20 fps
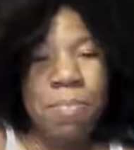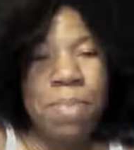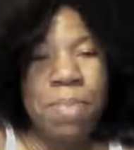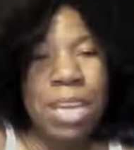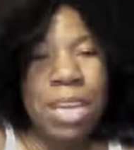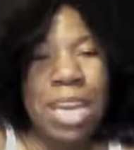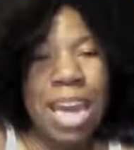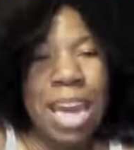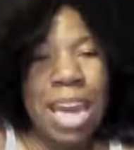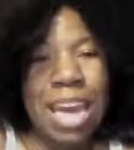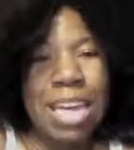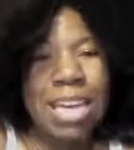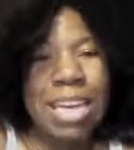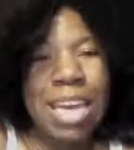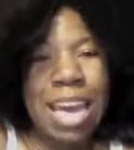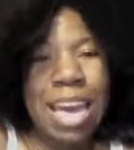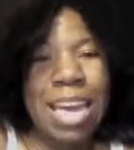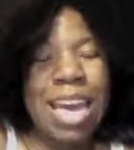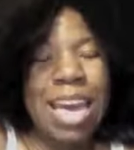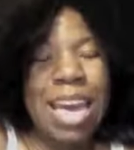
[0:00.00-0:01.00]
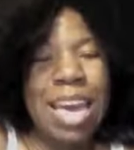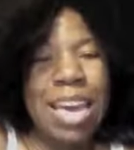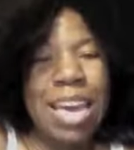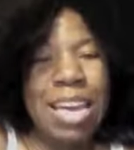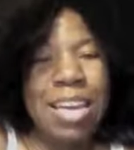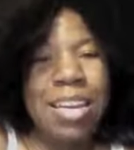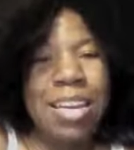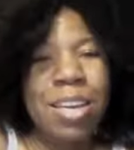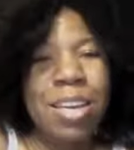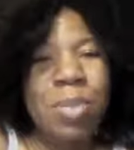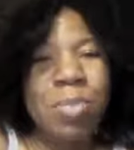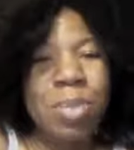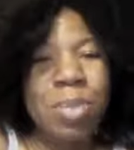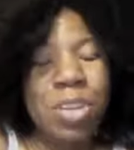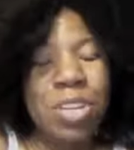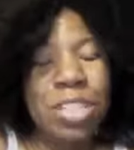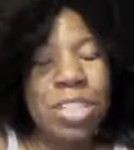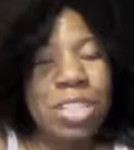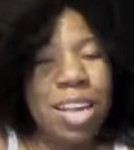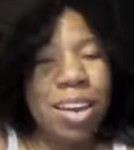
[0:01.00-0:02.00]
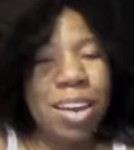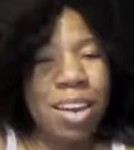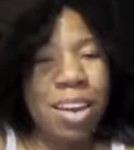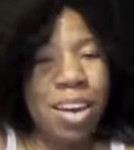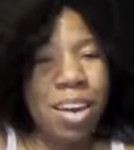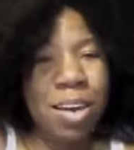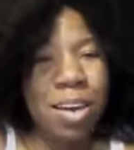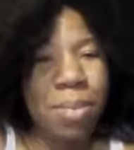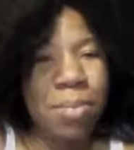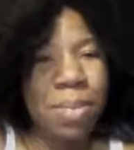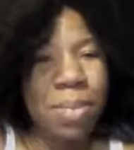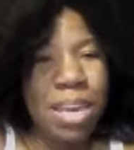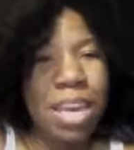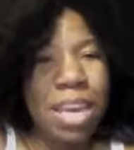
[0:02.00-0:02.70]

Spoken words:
BAKA beauty.com,